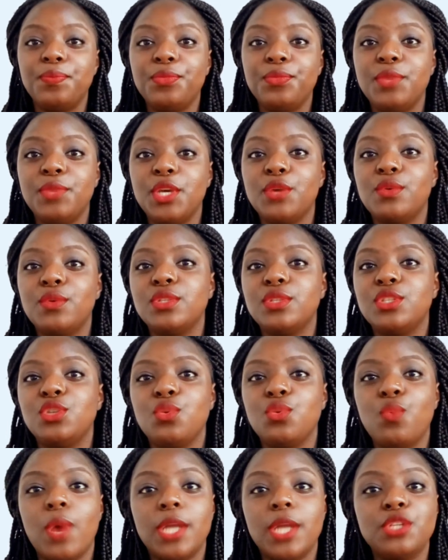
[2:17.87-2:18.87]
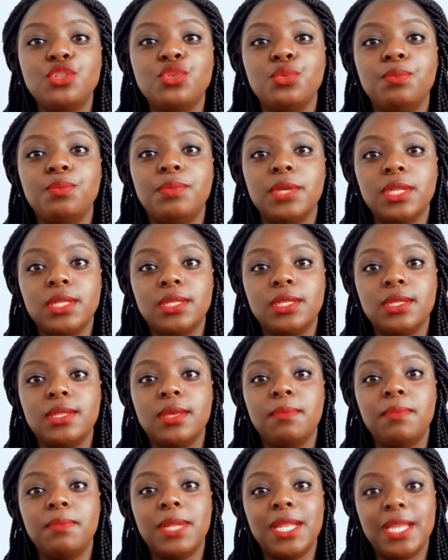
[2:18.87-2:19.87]
because you want to build
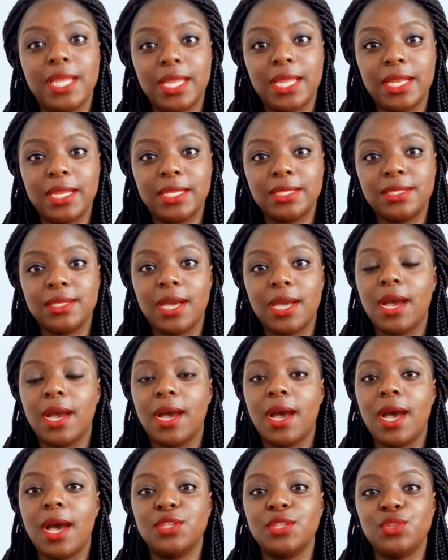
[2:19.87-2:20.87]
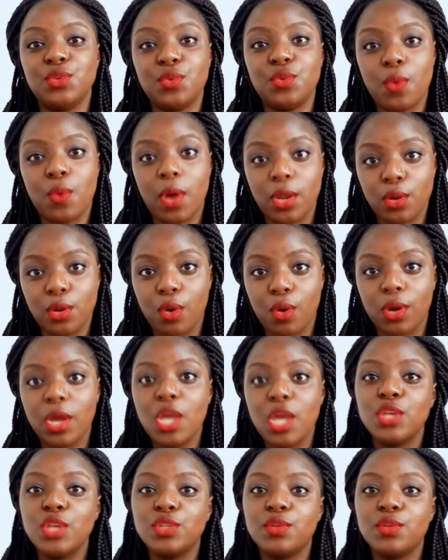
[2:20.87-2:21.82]
the playlist as you go along.